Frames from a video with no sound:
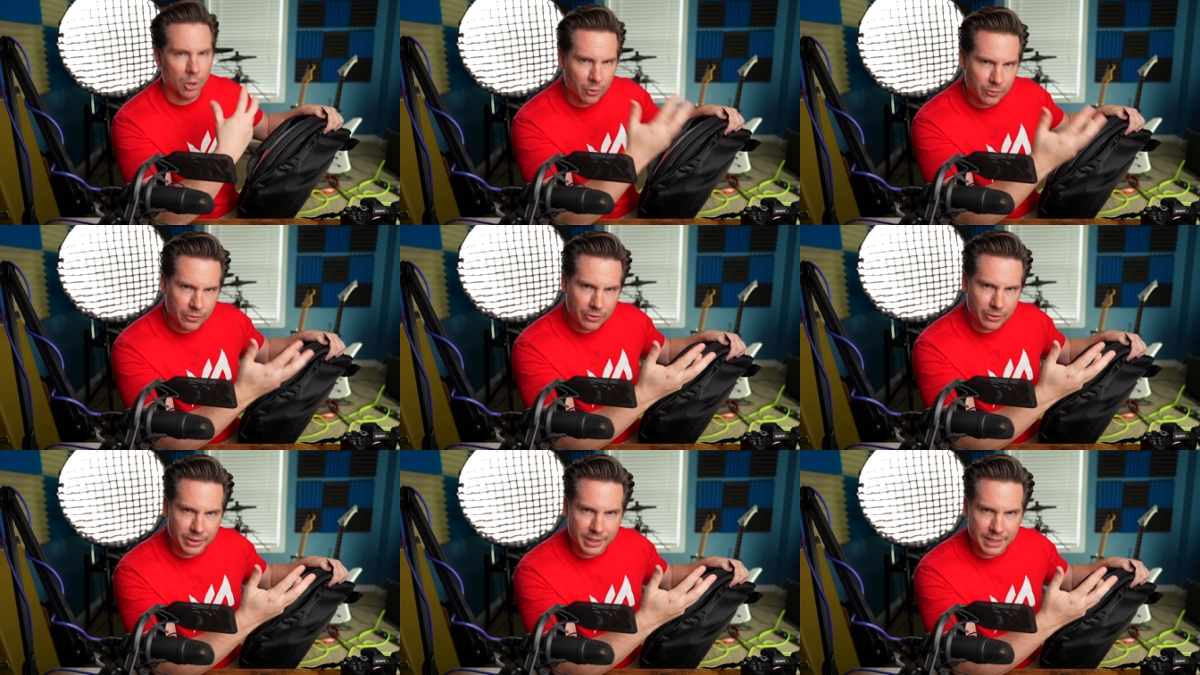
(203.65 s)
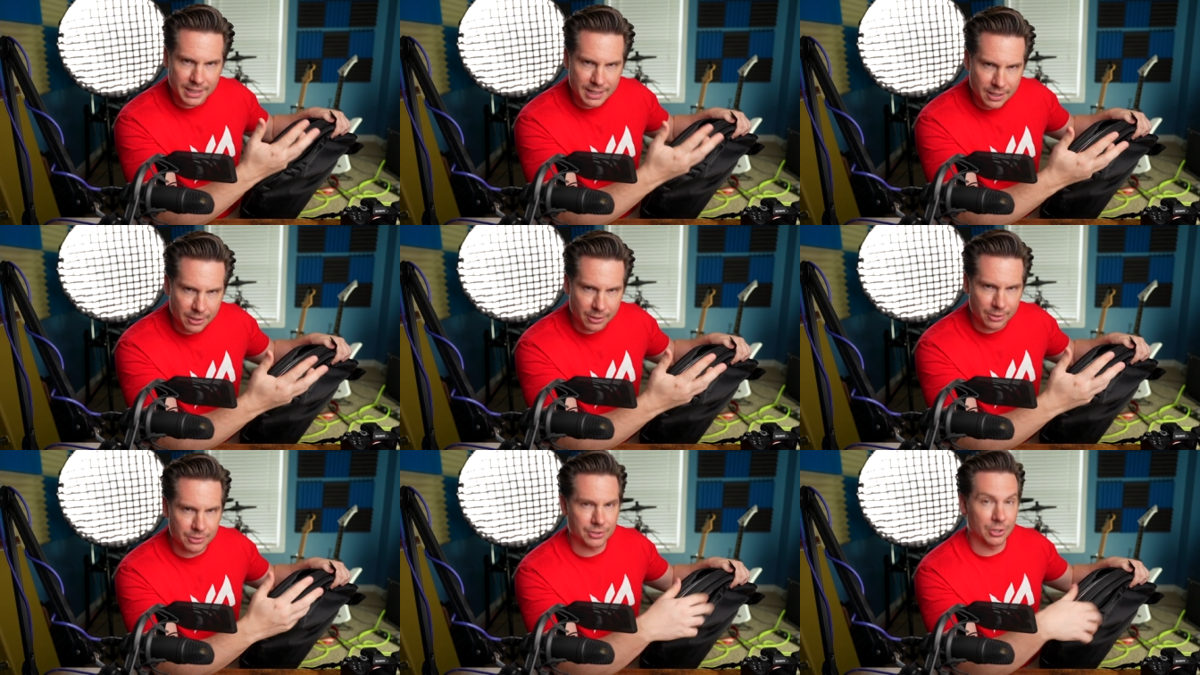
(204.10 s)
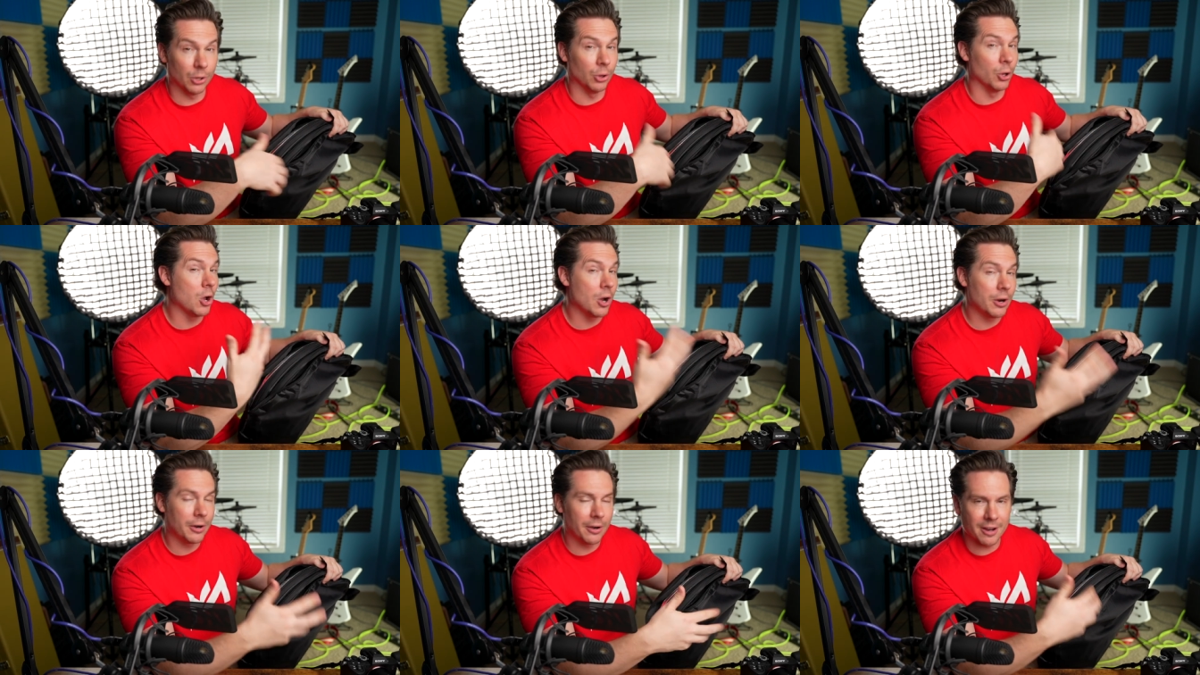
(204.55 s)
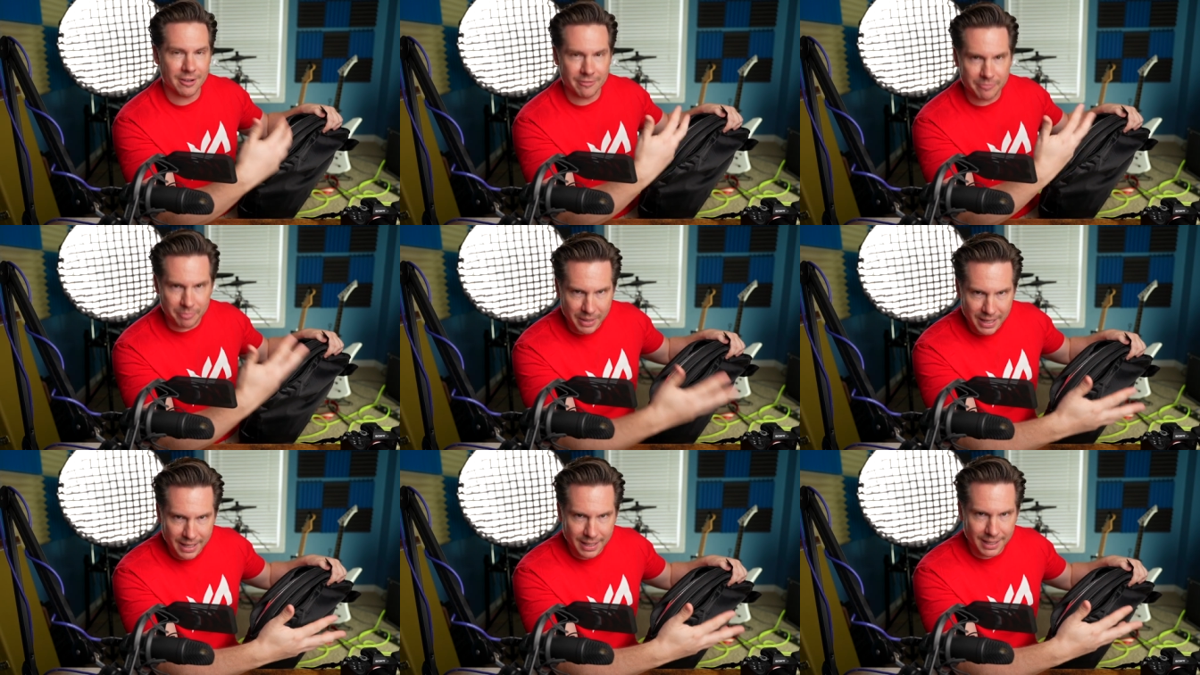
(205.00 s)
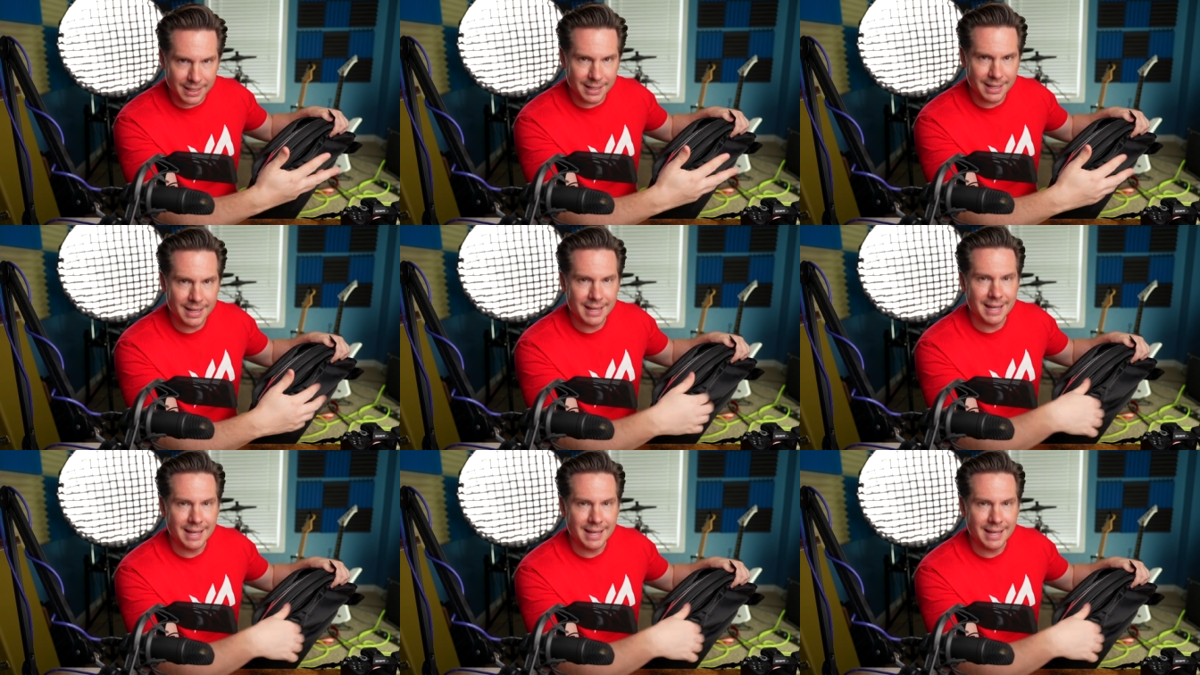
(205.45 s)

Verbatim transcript: Over the years, the longer I've been